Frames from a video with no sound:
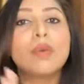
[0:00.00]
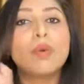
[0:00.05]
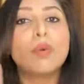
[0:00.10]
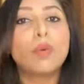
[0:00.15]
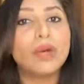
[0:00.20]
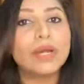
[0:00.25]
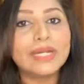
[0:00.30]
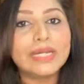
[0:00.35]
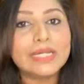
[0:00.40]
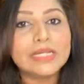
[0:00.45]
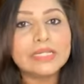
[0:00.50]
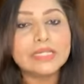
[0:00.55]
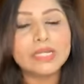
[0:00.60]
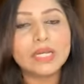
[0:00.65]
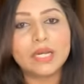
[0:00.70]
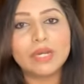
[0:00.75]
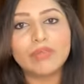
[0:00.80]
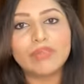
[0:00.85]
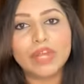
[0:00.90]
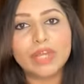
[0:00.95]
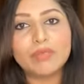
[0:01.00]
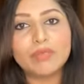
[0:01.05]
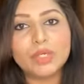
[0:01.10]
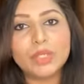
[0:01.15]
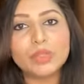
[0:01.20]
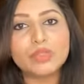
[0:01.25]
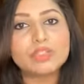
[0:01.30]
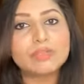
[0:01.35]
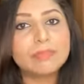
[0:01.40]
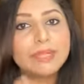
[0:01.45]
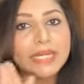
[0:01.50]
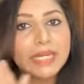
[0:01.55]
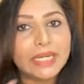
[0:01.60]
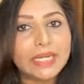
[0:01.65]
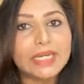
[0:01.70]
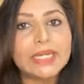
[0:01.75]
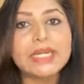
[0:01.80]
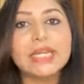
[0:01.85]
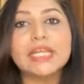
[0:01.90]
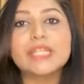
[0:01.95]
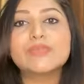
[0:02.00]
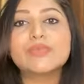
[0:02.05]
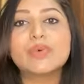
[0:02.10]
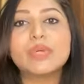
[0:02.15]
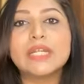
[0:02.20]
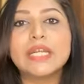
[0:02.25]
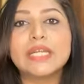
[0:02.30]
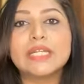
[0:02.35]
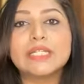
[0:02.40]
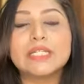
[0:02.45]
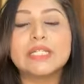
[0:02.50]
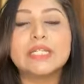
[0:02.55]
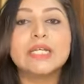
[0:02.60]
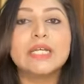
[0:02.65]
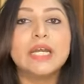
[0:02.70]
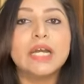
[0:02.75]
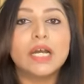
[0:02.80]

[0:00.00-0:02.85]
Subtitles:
One is where we use mechanical exfoliator